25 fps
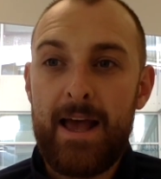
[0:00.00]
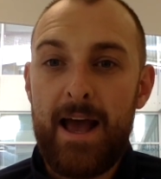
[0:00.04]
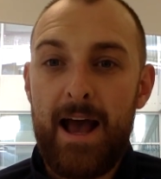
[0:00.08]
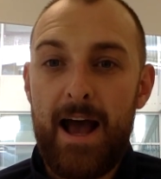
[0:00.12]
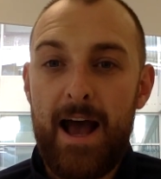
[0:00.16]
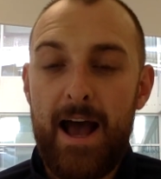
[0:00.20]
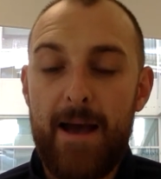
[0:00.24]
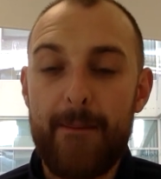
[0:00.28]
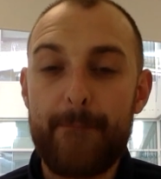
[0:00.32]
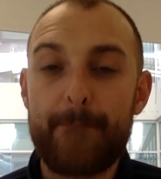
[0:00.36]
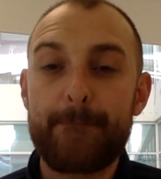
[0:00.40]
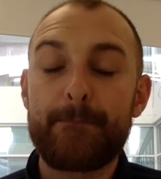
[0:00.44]

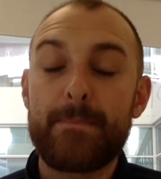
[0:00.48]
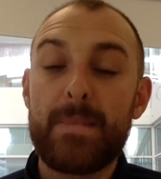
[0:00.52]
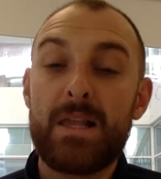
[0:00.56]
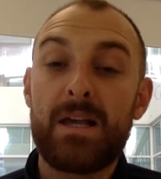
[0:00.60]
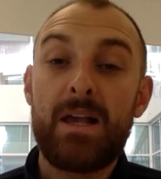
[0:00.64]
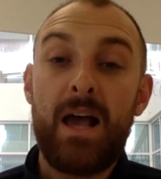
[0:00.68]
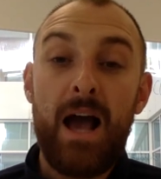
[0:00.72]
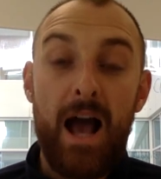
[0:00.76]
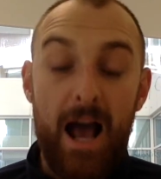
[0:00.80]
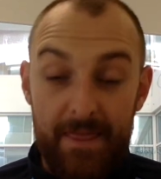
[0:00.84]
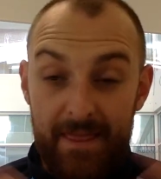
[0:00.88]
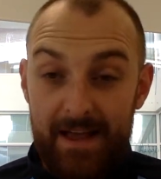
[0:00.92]
And
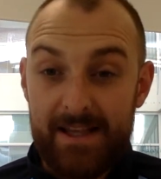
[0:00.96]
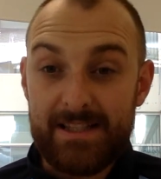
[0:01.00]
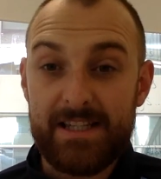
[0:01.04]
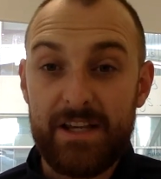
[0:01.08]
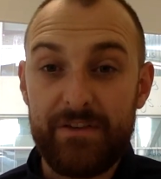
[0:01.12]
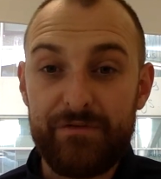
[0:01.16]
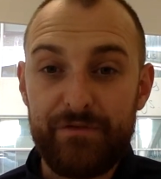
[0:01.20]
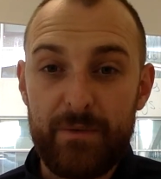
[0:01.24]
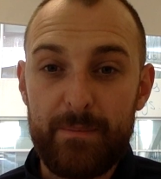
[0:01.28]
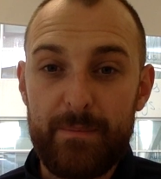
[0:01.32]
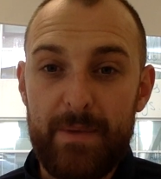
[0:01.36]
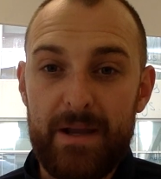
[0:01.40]
that's
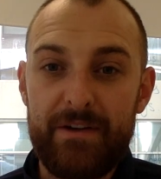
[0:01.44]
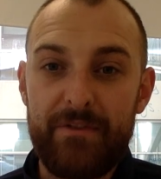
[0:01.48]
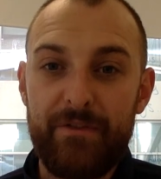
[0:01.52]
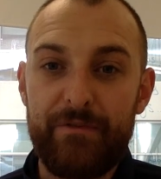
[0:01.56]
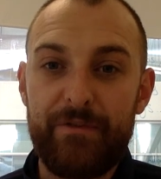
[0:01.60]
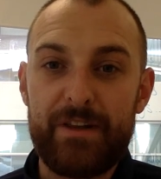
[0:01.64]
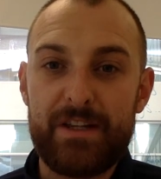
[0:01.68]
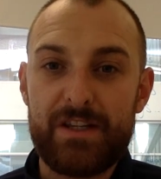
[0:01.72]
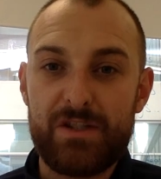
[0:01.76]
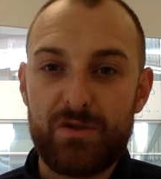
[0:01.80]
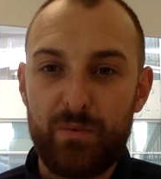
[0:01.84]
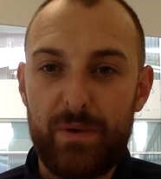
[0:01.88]
it from me
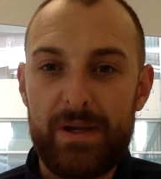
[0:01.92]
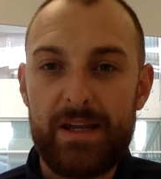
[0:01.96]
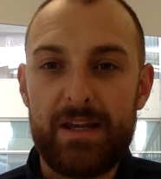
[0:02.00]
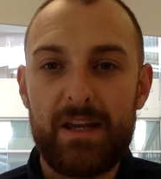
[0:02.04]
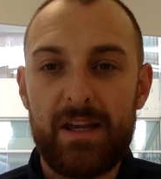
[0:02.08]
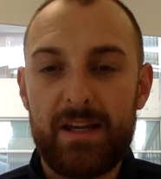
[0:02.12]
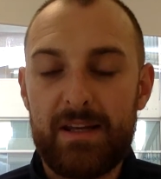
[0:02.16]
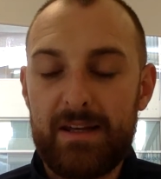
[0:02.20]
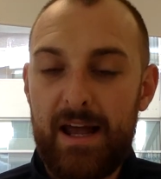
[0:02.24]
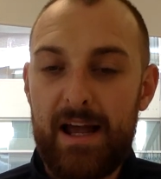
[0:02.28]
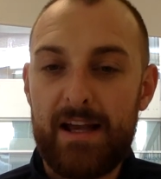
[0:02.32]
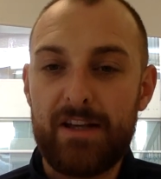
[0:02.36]
for this
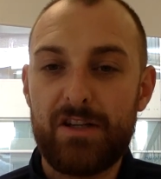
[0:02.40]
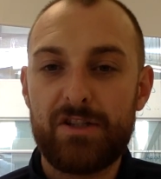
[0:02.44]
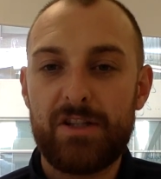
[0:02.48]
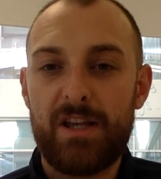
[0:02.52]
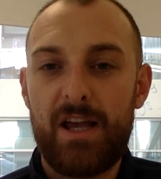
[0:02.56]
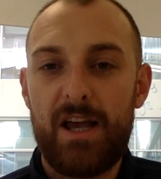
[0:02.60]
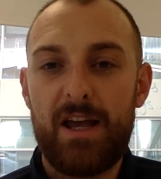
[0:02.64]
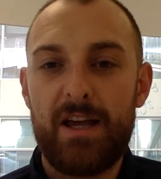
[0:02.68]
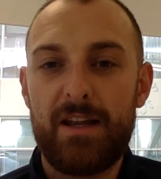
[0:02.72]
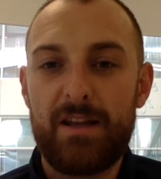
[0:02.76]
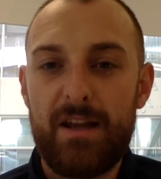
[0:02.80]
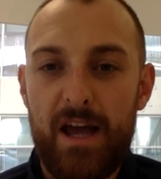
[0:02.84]
week. Nice
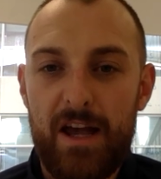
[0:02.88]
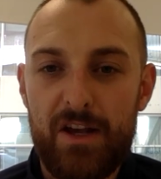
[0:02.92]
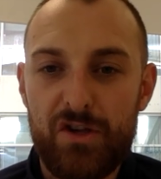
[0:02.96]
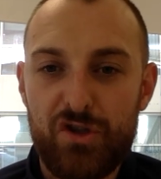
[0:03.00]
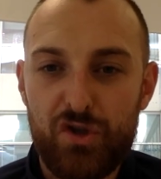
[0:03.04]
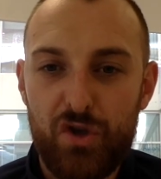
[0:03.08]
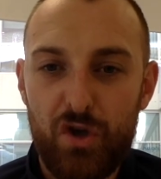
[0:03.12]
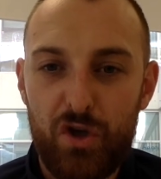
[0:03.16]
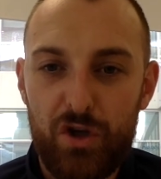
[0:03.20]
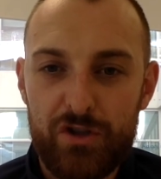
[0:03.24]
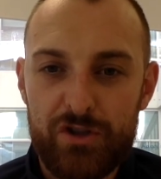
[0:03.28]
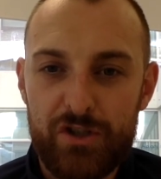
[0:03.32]
and
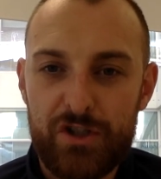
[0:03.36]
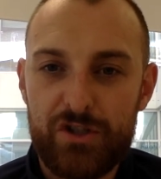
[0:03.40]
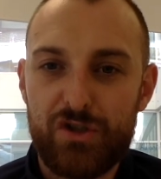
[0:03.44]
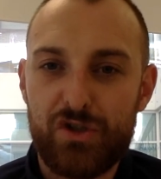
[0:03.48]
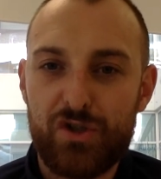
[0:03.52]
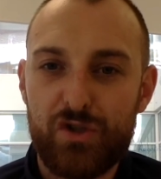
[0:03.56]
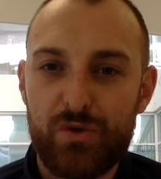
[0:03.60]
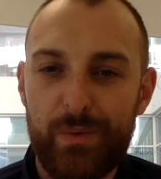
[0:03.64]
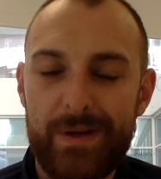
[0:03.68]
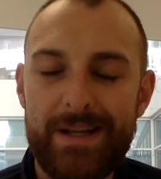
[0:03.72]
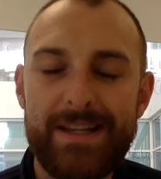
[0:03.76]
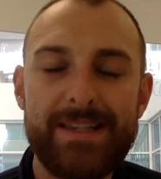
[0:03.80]
short and
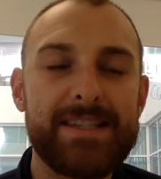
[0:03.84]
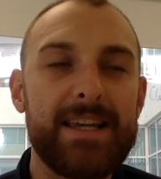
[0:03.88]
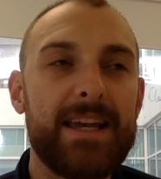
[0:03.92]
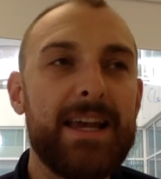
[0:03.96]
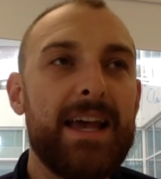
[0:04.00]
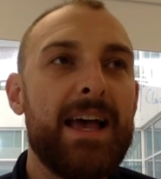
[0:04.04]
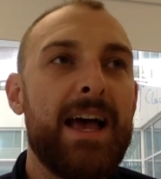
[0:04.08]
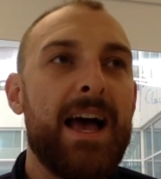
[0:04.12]
sweet.